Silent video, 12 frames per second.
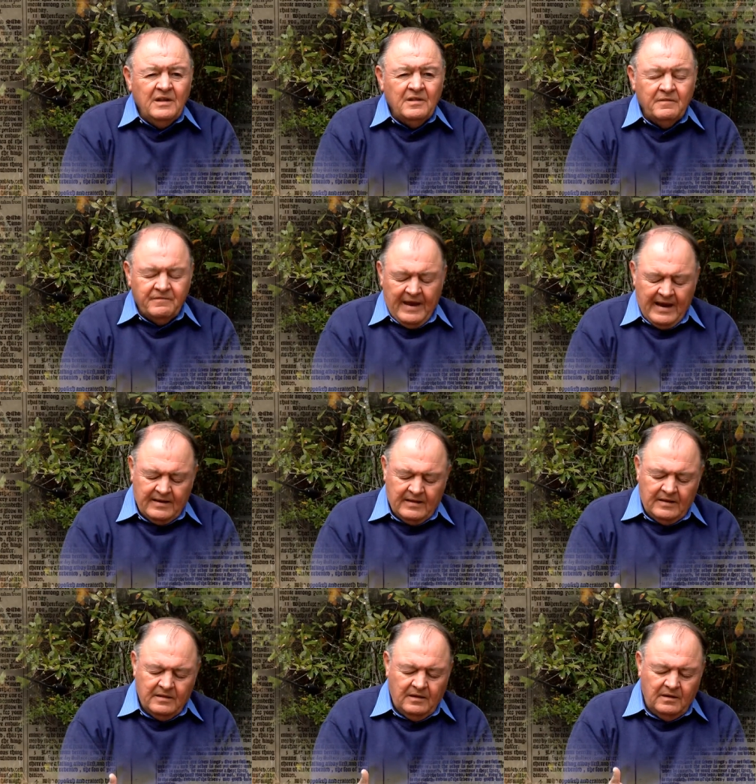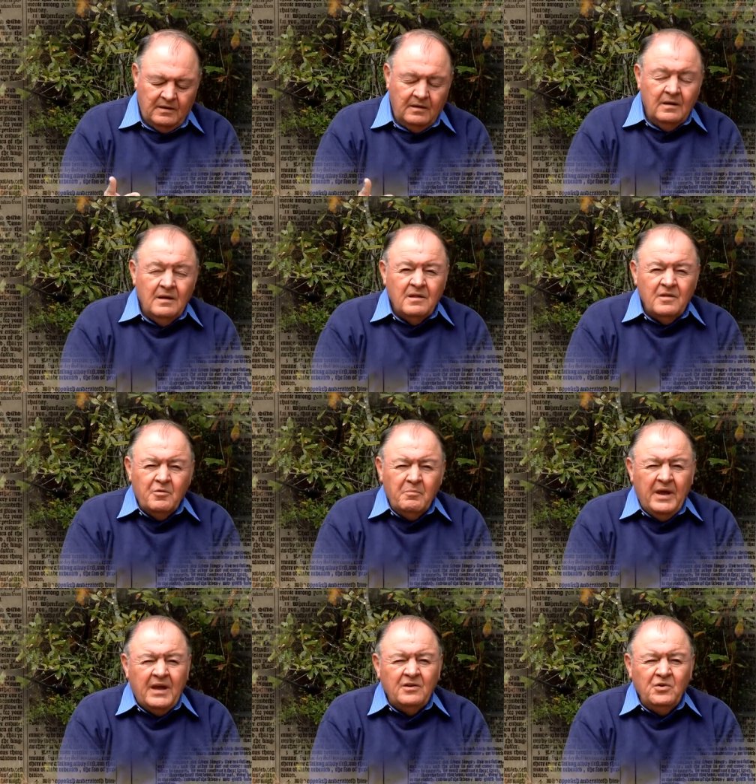The fact that the
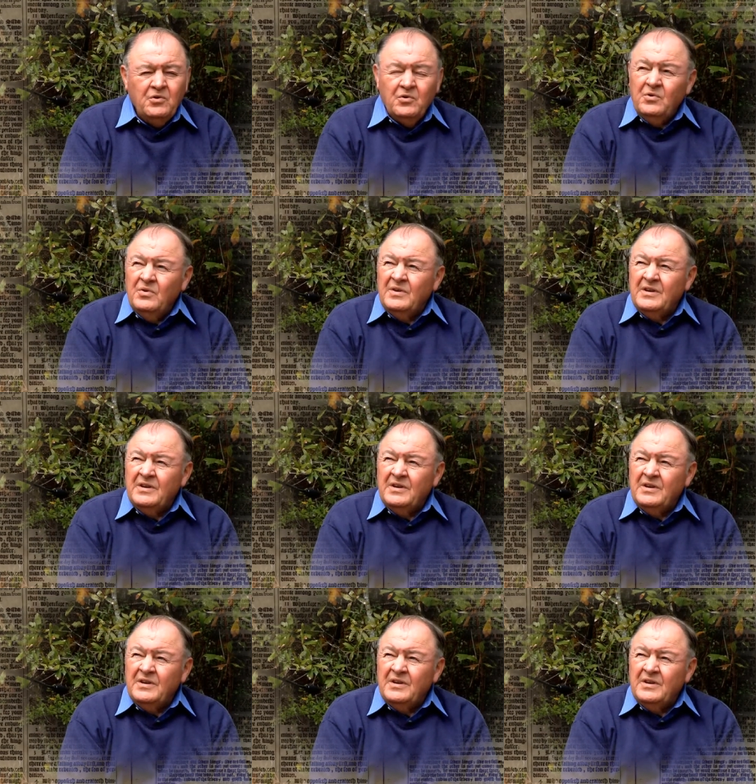men who